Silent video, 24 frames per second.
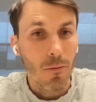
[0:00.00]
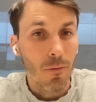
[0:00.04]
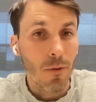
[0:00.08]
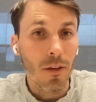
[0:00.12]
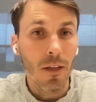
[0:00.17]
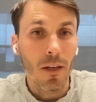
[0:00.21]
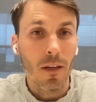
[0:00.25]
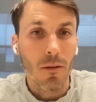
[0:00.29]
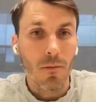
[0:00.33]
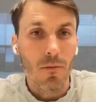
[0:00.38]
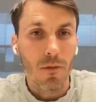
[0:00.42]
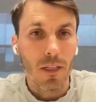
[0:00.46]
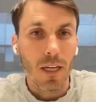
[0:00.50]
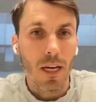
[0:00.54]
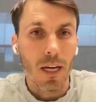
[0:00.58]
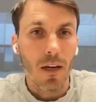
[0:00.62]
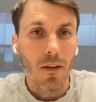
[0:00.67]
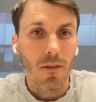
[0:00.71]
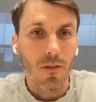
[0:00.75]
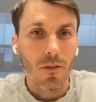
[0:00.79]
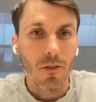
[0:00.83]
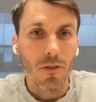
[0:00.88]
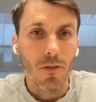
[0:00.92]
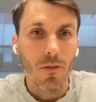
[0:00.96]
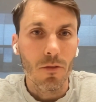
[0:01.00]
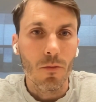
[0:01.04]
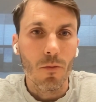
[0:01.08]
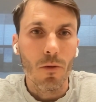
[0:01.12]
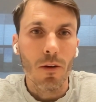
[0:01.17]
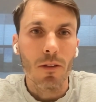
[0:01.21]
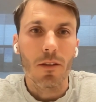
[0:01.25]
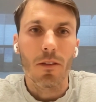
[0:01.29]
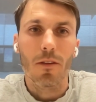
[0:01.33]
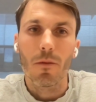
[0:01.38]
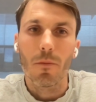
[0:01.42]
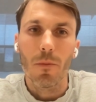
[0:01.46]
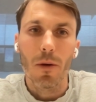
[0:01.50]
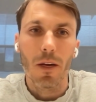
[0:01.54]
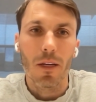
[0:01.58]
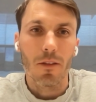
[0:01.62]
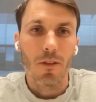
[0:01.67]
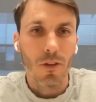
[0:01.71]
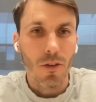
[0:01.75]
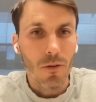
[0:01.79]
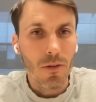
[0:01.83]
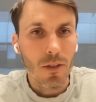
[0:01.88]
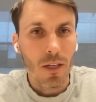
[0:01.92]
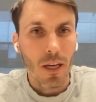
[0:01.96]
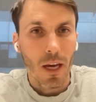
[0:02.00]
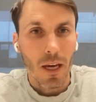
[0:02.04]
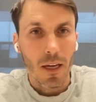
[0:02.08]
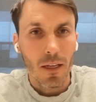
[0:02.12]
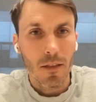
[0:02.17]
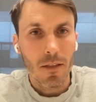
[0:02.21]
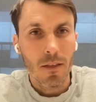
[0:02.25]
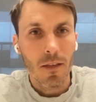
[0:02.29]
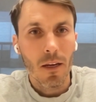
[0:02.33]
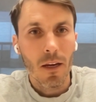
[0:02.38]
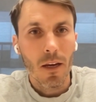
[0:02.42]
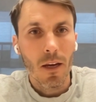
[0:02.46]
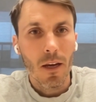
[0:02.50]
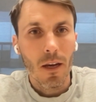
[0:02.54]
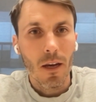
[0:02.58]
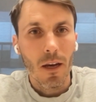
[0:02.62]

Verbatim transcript: It really comes down to what's the best use case.